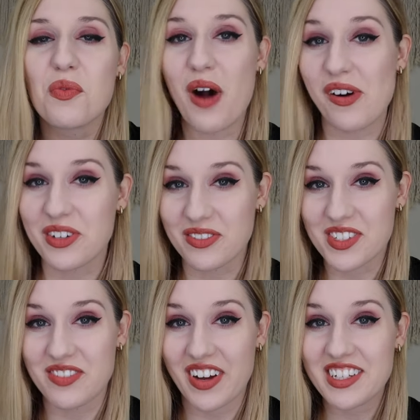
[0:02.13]
Welcome
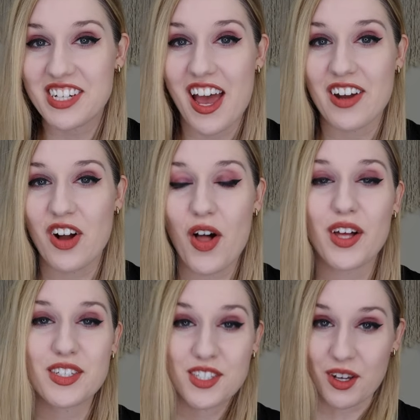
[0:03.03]
to my
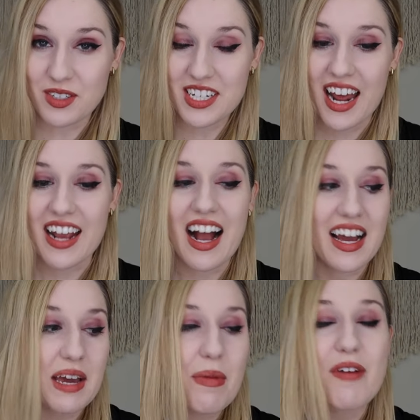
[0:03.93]
channel. So today
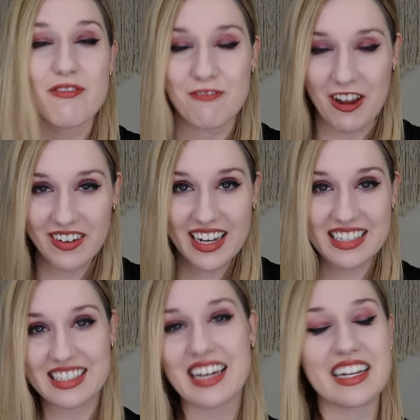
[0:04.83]
I am very
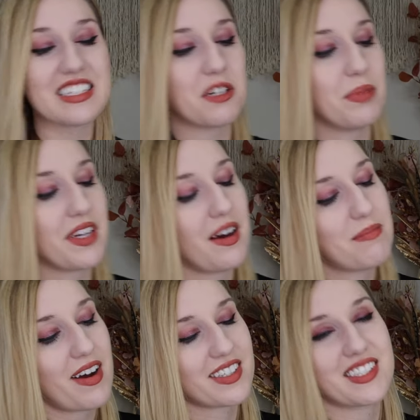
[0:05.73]
excited to be
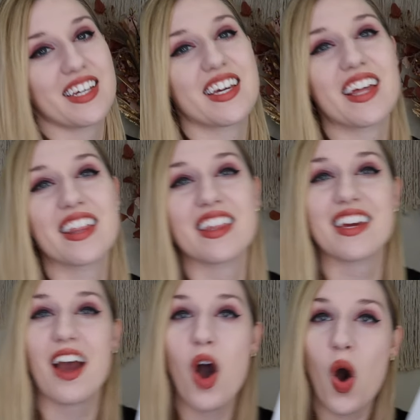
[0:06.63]
unboxing
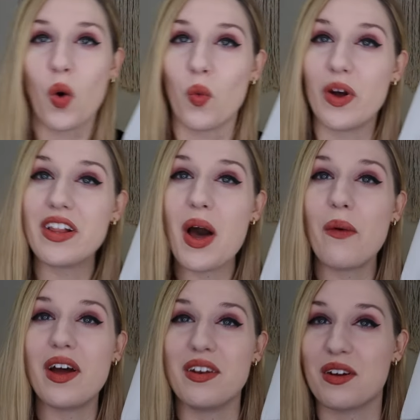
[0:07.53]
the
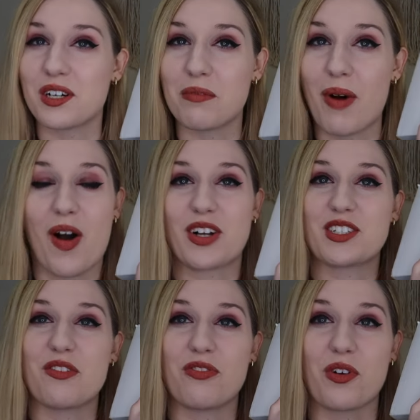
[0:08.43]
Willow Nook
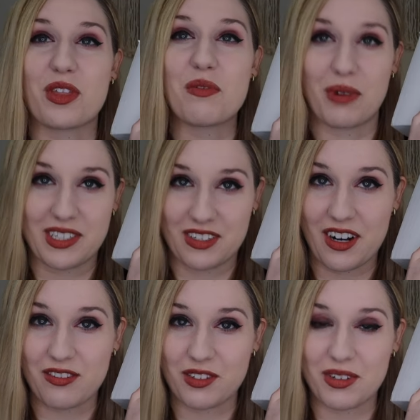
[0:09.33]
Box for the
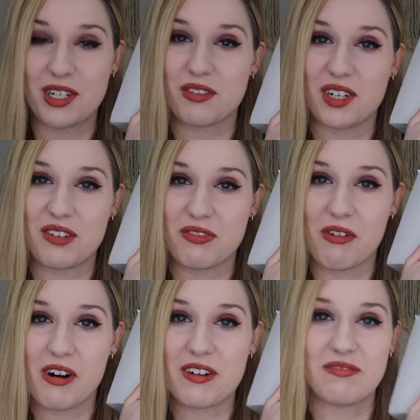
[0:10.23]
winter of twenty
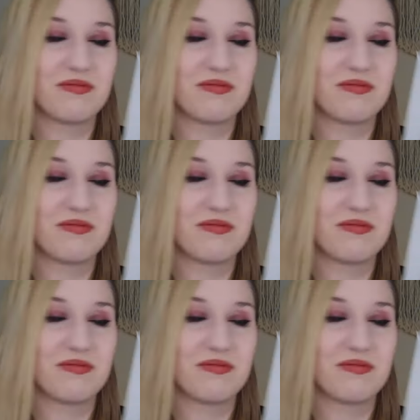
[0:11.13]
twenty-four.